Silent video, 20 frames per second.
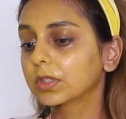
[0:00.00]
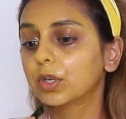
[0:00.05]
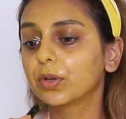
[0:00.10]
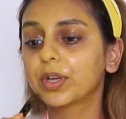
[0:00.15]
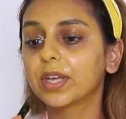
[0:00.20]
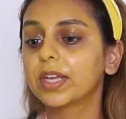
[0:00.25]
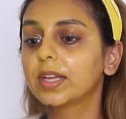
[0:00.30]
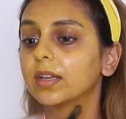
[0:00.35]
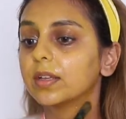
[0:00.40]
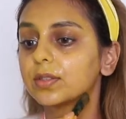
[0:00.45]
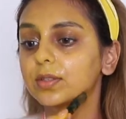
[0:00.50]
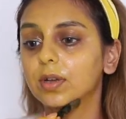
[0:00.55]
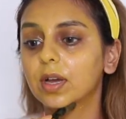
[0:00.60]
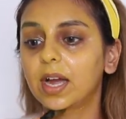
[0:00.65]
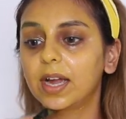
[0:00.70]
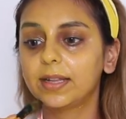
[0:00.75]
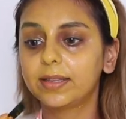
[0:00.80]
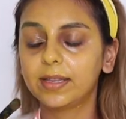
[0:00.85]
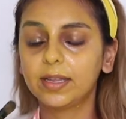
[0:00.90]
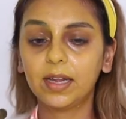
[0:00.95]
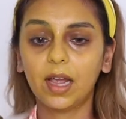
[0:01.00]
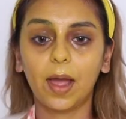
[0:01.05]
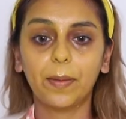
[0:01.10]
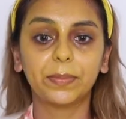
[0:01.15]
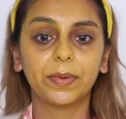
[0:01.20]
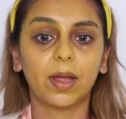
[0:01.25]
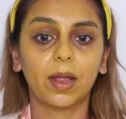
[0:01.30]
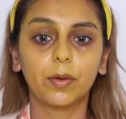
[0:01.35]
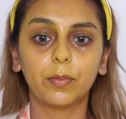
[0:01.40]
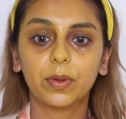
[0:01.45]
Okay, so I think
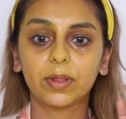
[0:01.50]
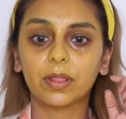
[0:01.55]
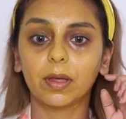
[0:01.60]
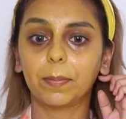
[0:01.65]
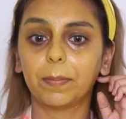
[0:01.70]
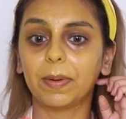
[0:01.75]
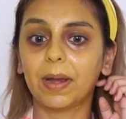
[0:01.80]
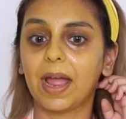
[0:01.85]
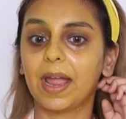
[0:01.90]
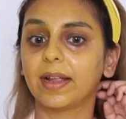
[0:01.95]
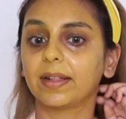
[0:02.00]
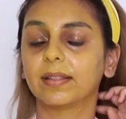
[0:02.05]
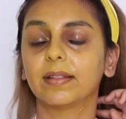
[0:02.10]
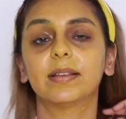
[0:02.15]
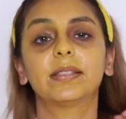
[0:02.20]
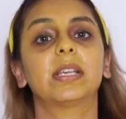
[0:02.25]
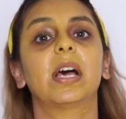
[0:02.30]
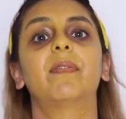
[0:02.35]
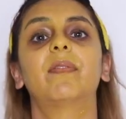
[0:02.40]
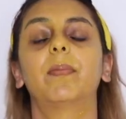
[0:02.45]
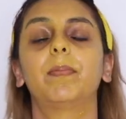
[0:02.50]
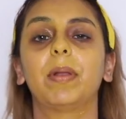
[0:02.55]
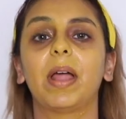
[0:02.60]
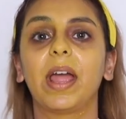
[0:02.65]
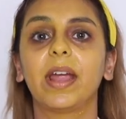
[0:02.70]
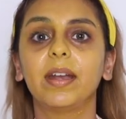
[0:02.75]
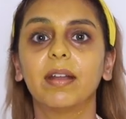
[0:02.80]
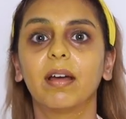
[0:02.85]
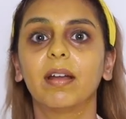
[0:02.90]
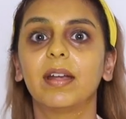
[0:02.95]
I'm done with applying this. I've
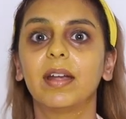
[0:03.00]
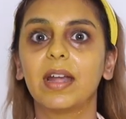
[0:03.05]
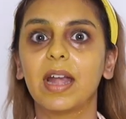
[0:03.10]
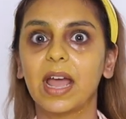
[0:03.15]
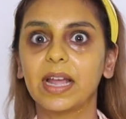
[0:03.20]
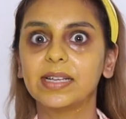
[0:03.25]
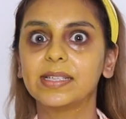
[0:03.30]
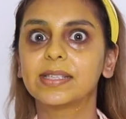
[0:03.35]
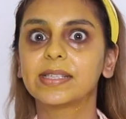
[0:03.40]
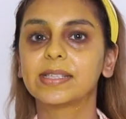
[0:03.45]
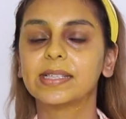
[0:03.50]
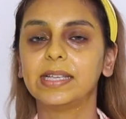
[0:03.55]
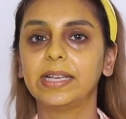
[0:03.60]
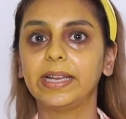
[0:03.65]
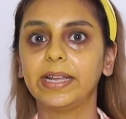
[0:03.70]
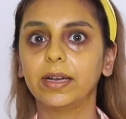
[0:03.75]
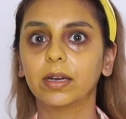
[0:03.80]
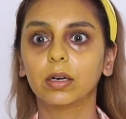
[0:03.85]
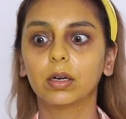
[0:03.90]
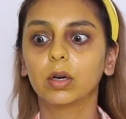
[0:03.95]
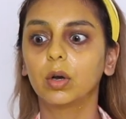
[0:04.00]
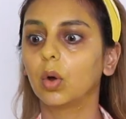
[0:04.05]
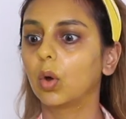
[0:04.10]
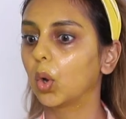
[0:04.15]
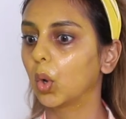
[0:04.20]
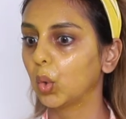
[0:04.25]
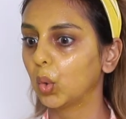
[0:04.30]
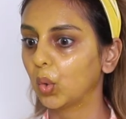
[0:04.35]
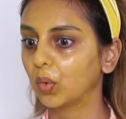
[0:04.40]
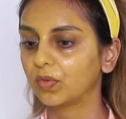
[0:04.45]
applied a nice layer
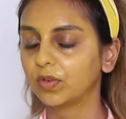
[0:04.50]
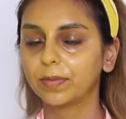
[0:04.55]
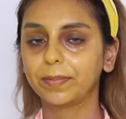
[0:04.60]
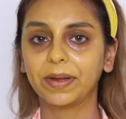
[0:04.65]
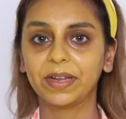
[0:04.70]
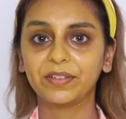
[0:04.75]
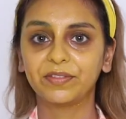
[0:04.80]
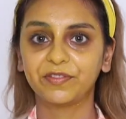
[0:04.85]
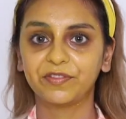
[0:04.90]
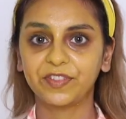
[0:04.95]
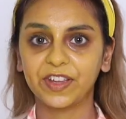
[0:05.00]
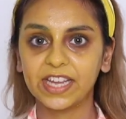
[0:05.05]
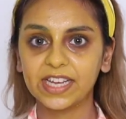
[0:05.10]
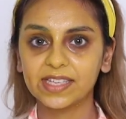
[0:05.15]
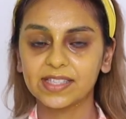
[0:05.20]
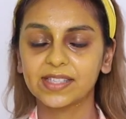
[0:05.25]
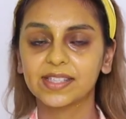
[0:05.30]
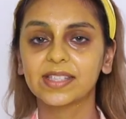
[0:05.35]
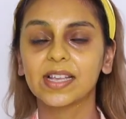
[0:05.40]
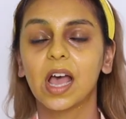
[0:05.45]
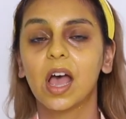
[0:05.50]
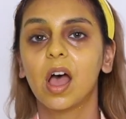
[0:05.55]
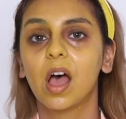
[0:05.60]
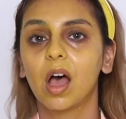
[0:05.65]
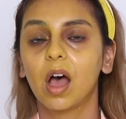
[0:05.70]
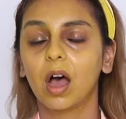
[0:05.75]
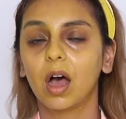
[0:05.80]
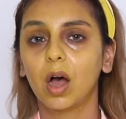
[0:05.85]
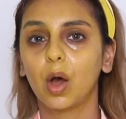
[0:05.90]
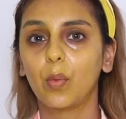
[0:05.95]
all over my face.
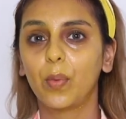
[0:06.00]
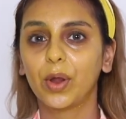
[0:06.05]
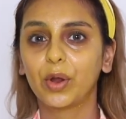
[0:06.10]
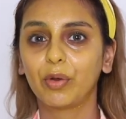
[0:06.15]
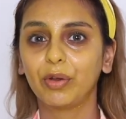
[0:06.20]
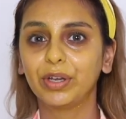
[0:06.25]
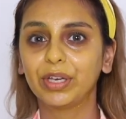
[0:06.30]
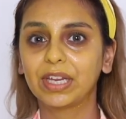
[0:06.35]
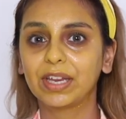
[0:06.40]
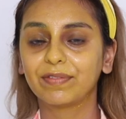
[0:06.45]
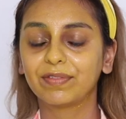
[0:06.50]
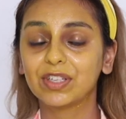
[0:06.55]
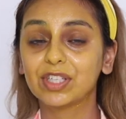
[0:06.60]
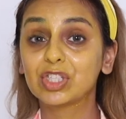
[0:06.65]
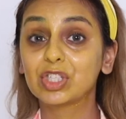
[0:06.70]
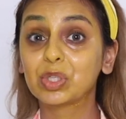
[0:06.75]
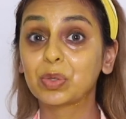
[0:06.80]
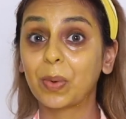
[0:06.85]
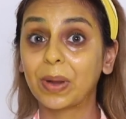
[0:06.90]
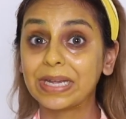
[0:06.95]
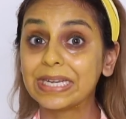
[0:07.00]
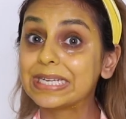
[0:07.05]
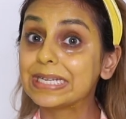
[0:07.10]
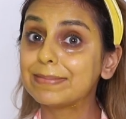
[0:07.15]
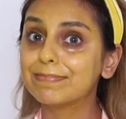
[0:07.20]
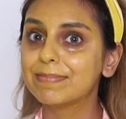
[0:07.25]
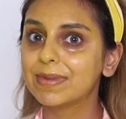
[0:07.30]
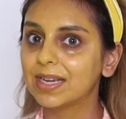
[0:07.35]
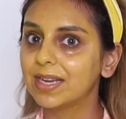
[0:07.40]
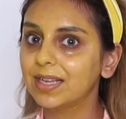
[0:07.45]
Uh, we're going to give this
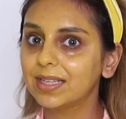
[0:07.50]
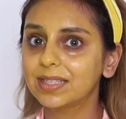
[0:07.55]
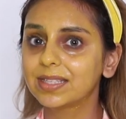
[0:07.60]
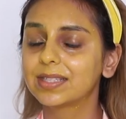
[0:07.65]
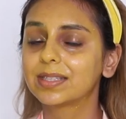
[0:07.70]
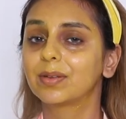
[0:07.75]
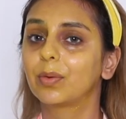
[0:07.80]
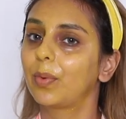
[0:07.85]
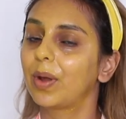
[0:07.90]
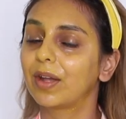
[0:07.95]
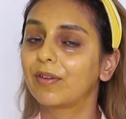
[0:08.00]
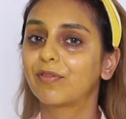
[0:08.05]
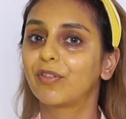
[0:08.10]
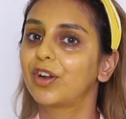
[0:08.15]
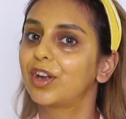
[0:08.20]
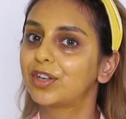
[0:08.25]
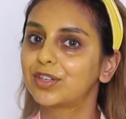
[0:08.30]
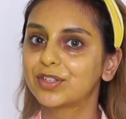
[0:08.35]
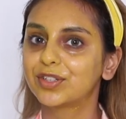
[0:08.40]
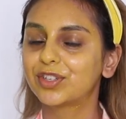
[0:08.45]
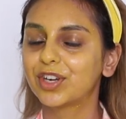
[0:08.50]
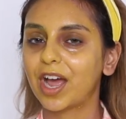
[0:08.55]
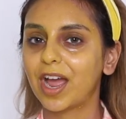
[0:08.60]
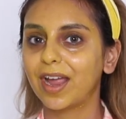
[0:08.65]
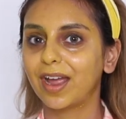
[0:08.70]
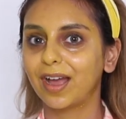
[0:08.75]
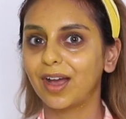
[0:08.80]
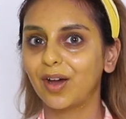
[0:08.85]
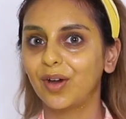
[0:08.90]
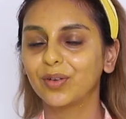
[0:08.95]
20 minutes, wait for it to
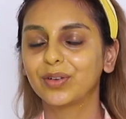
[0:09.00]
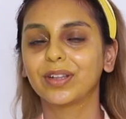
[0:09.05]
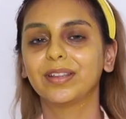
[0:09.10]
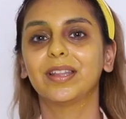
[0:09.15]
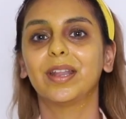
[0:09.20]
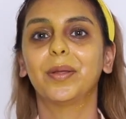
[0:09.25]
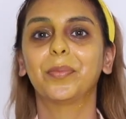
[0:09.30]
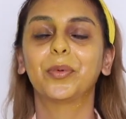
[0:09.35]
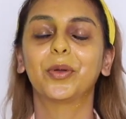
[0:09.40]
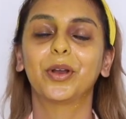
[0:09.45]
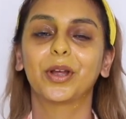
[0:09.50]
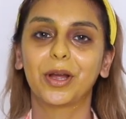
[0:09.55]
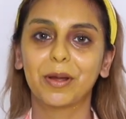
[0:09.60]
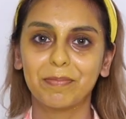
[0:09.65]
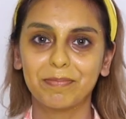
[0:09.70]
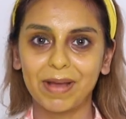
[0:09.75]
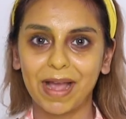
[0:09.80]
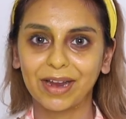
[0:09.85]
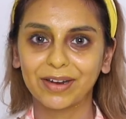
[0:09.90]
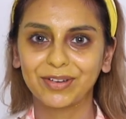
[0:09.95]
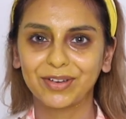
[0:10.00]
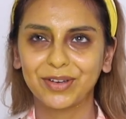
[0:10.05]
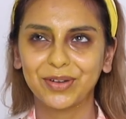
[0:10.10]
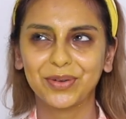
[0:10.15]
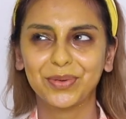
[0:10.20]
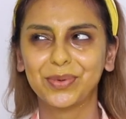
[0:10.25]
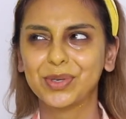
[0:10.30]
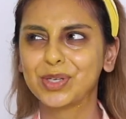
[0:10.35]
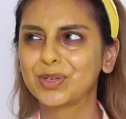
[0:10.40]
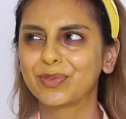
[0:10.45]
dry out and then I'm going to come back to
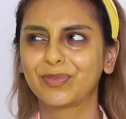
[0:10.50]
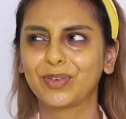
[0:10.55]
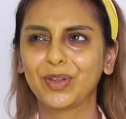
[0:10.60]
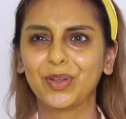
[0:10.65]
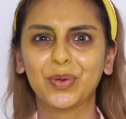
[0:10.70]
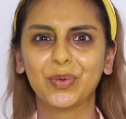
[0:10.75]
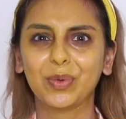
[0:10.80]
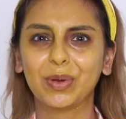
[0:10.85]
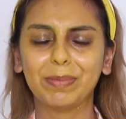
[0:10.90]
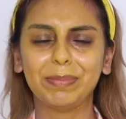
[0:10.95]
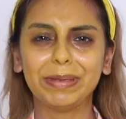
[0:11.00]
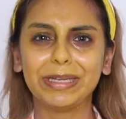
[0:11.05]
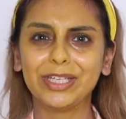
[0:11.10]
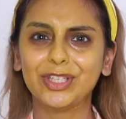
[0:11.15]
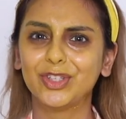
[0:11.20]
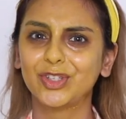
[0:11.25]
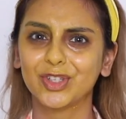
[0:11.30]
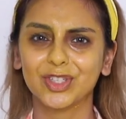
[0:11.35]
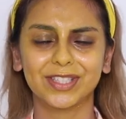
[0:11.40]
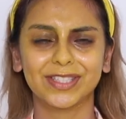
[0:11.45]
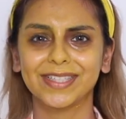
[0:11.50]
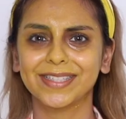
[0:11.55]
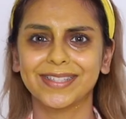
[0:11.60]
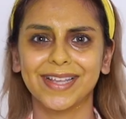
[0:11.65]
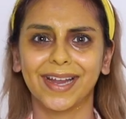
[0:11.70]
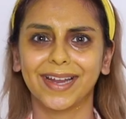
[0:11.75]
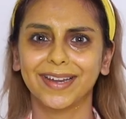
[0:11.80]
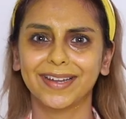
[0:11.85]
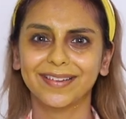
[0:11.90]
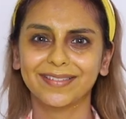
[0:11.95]
you which for you will be just a
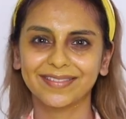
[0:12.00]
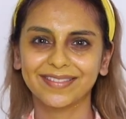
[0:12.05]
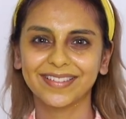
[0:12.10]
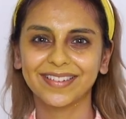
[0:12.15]
second.